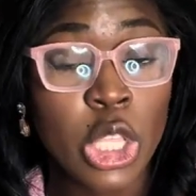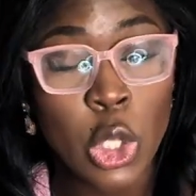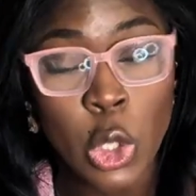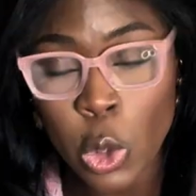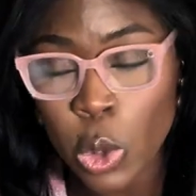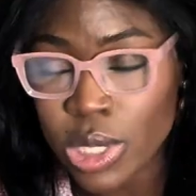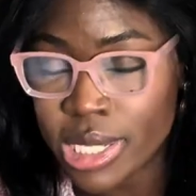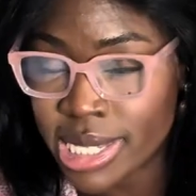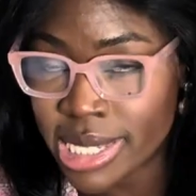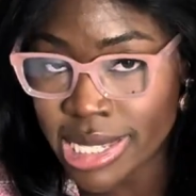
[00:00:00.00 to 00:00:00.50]

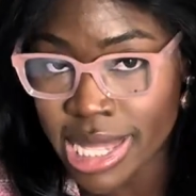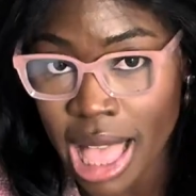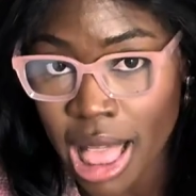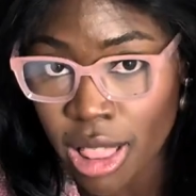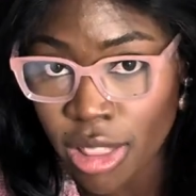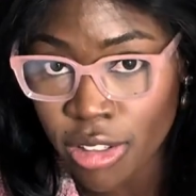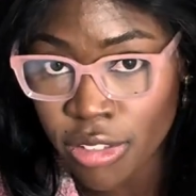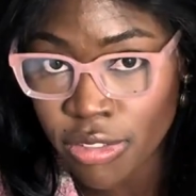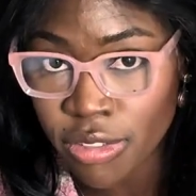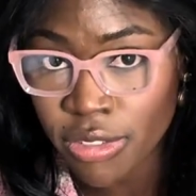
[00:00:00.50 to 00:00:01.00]

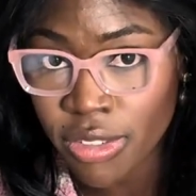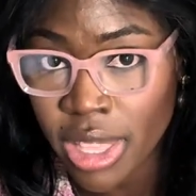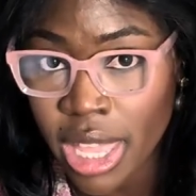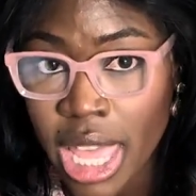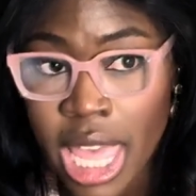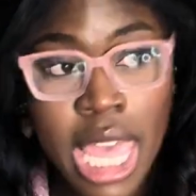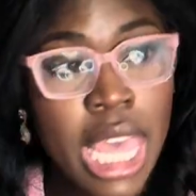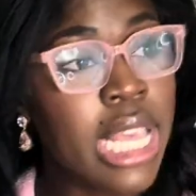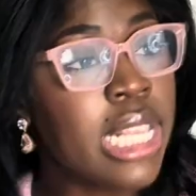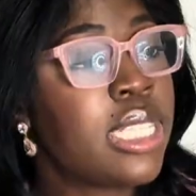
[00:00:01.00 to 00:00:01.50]
yourself.
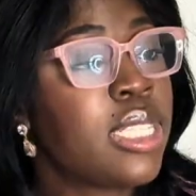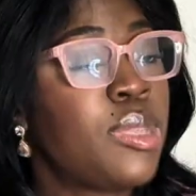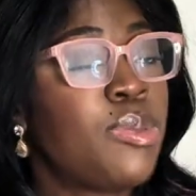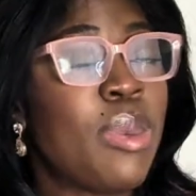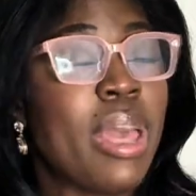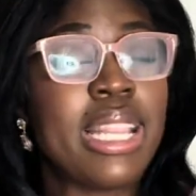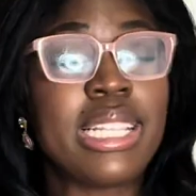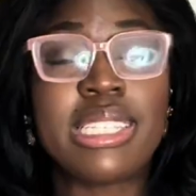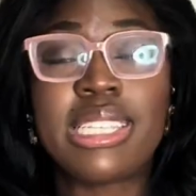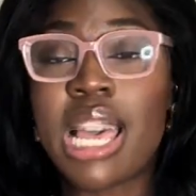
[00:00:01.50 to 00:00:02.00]

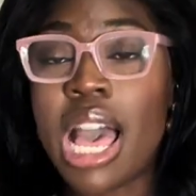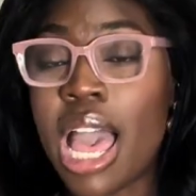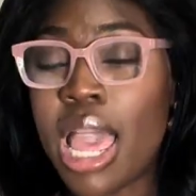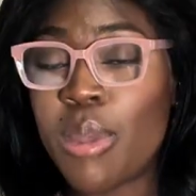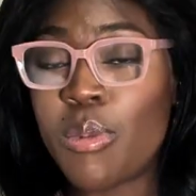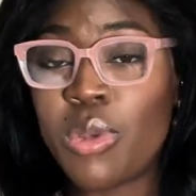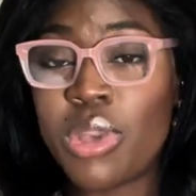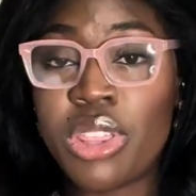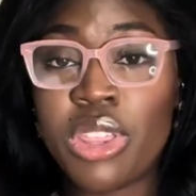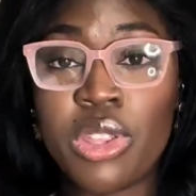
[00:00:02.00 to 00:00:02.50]
Spend
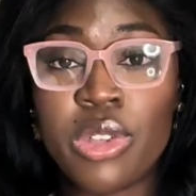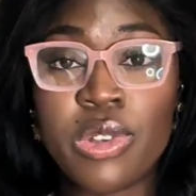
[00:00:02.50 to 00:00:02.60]
time with